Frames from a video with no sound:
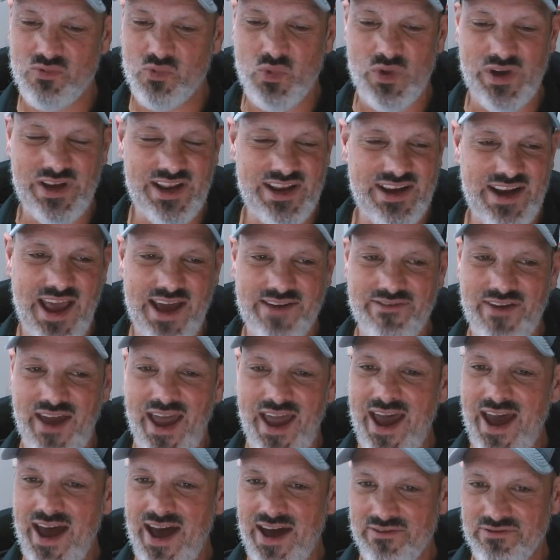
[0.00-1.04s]
We didn't have
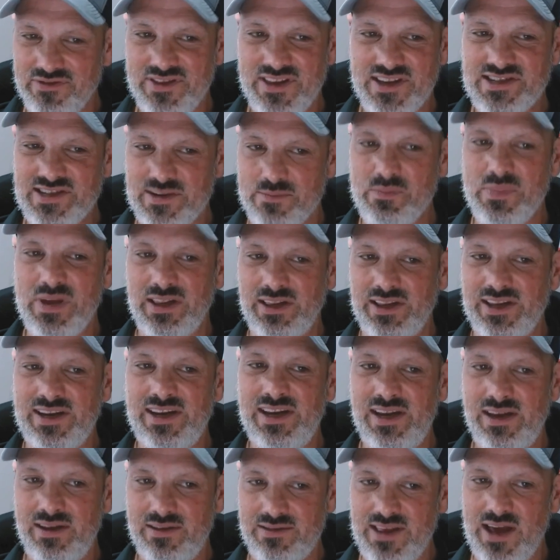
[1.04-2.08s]
half this
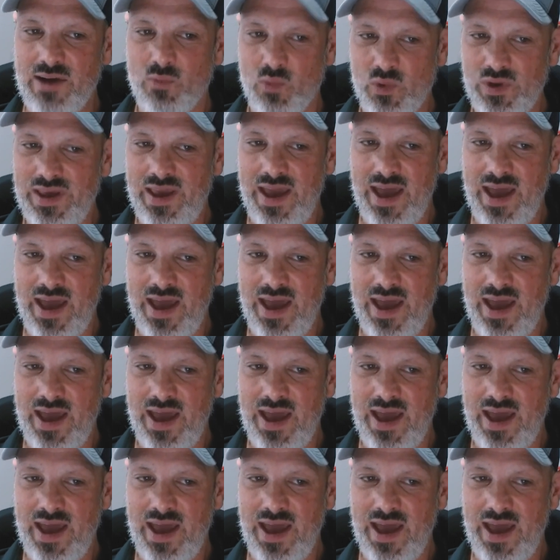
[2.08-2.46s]
ability that we